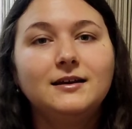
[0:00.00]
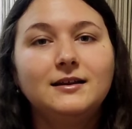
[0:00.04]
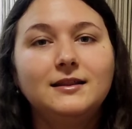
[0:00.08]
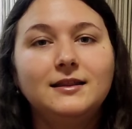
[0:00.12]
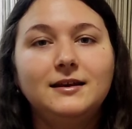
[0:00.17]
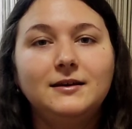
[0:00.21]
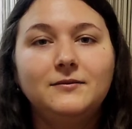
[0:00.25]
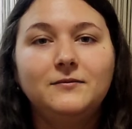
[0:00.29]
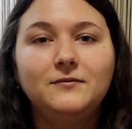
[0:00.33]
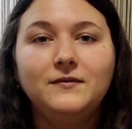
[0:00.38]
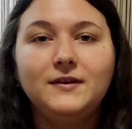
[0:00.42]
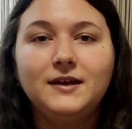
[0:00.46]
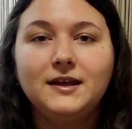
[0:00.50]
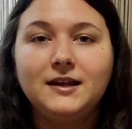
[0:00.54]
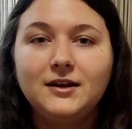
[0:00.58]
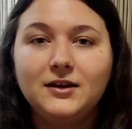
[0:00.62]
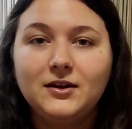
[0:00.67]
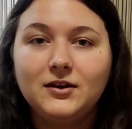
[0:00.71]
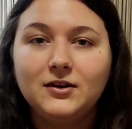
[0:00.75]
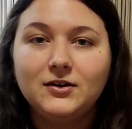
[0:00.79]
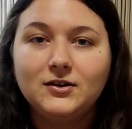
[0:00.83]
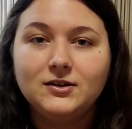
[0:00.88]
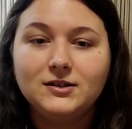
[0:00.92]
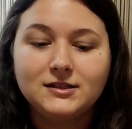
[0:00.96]
the
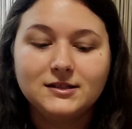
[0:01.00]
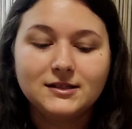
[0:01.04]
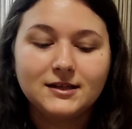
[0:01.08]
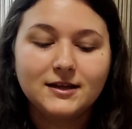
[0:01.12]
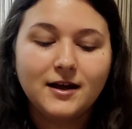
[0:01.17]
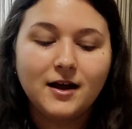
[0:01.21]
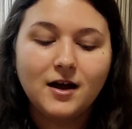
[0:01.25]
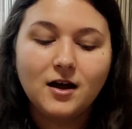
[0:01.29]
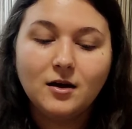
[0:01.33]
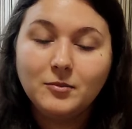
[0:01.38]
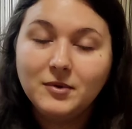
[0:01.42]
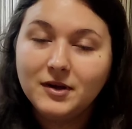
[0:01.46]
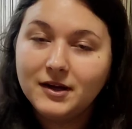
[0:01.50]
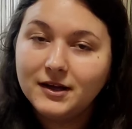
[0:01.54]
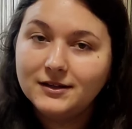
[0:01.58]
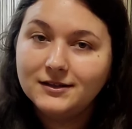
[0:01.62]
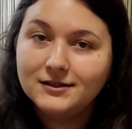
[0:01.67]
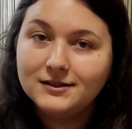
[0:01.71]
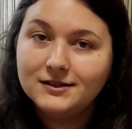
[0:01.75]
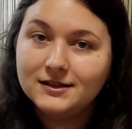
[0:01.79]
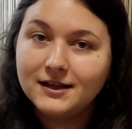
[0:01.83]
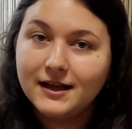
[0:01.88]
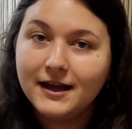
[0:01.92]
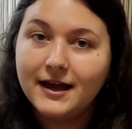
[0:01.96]
videos,
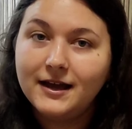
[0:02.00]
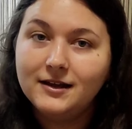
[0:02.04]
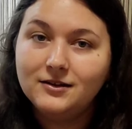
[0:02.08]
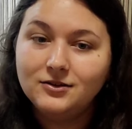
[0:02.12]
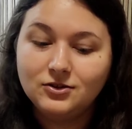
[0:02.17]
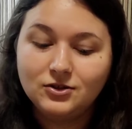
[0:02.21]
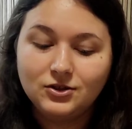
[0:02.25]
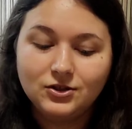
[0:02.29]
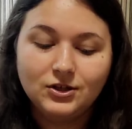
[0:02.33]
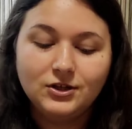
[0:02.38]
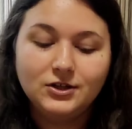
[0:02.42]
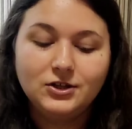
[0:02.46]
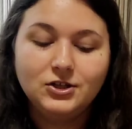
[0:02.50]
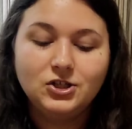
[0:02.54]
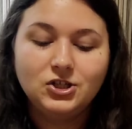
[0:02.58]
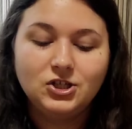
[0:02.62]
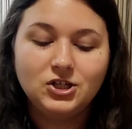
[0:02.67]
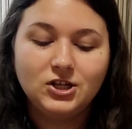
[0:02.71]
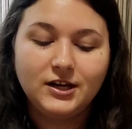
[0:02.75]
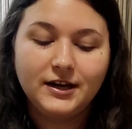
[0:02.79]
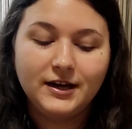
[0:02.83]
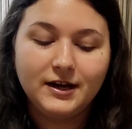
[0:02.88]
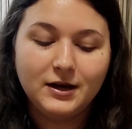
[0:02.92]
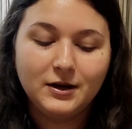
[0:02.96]
comment and
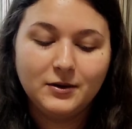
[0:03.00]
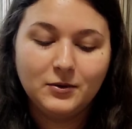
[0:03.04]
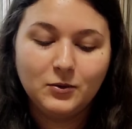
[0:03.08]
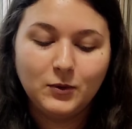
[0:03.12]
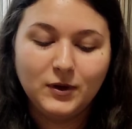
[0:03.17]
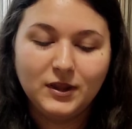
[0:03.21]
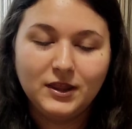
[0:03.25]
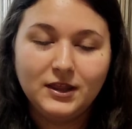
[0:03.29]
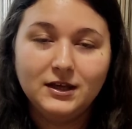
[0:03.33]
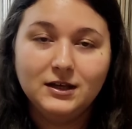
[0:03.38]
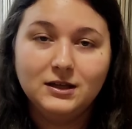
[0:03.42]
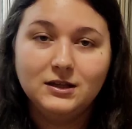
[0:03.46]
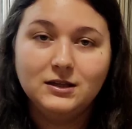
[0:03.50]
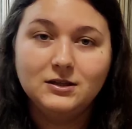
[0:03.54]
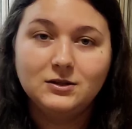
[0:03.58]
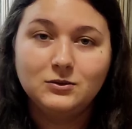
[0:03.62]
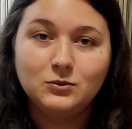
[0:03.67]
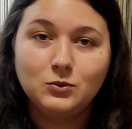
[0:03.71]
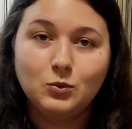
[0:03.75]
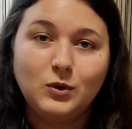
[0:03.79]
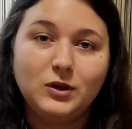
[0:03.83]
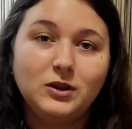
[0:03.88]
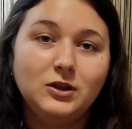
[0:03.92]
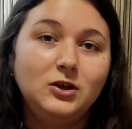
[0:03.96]
share with it
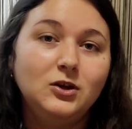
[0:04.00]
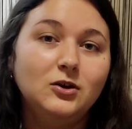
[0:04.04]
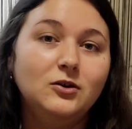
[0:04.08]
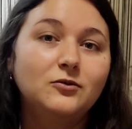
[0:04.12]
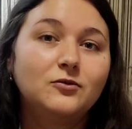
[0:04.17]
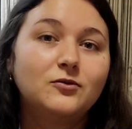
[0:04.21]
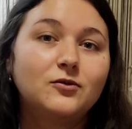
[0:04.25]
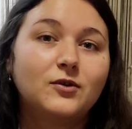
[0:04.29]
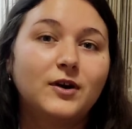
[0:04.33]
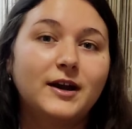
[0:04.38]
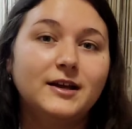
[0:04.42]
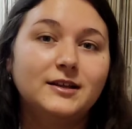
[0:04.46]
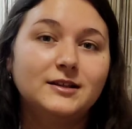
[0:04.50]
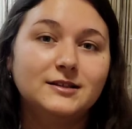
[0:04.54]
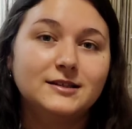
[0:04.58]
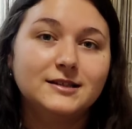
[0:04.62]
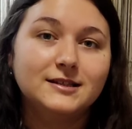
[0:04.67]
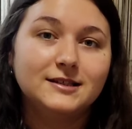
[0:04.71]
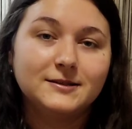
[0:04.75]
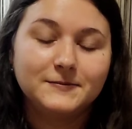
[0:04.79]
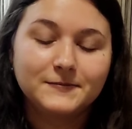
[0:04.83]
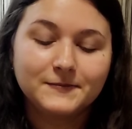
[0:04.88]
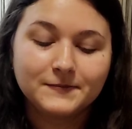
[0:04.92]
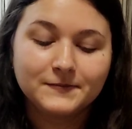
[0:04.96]
with your
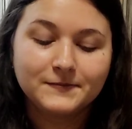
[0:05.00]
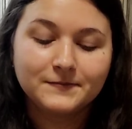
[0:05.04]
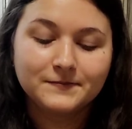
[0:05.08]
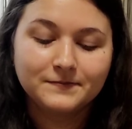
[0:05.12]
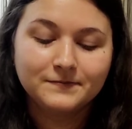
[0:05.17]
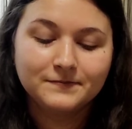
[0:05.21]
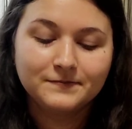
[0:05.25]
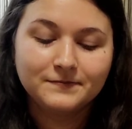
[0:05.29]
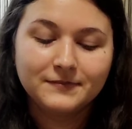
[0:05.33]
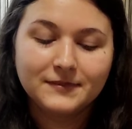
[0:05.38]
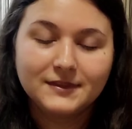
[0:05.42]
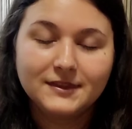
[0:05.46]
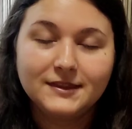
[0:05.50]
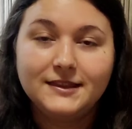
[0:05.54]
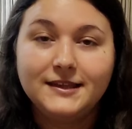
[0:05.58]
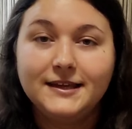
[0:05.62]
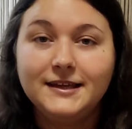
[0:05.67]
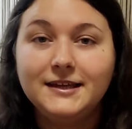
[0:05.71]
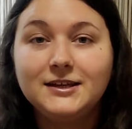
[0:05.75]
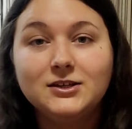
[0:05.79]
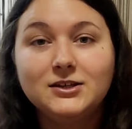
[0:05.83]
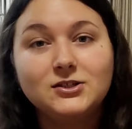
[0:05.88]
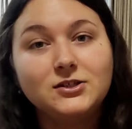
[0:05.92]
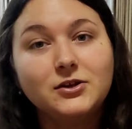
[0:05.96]
friends.
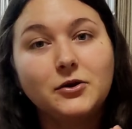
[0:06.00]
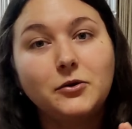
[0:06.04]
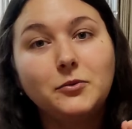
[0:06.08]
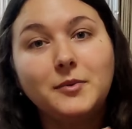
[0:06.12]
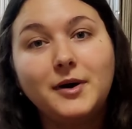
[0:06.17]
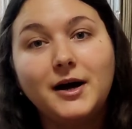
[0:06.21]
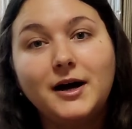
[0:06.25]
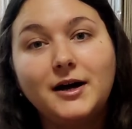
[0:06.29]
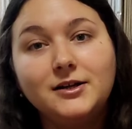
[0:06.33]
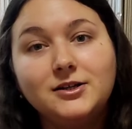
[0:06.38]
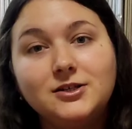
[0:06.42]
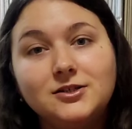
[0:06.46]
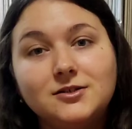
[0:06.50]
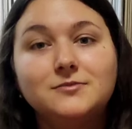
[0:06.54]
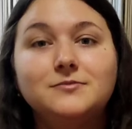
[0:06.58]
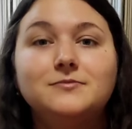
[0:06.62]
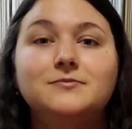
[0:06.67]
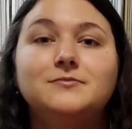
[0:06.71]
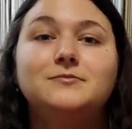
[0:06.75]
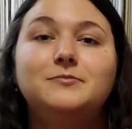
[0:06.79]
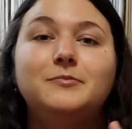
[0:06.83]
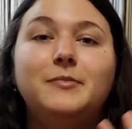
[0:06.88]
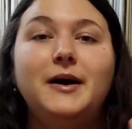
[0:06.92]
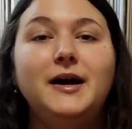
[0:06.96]
Thank you so much.
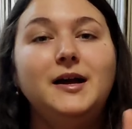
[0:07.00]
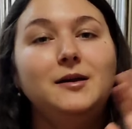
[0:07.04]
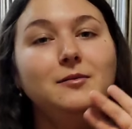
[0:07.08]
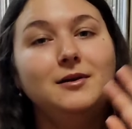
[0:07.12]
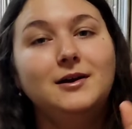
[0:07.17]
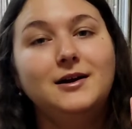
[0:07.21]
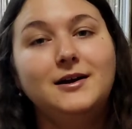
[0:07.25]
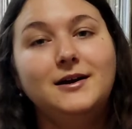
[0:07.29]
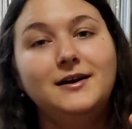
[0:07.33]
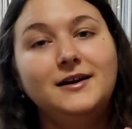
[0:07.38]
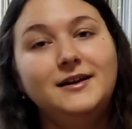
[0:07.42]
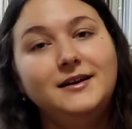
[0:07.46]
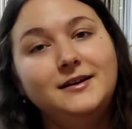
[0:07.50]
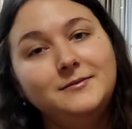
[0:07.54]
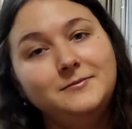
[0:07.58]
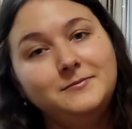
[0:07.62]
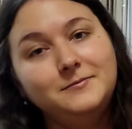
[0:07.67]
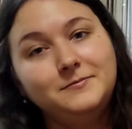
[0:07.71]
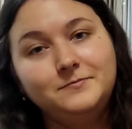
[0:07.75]
Bye bye.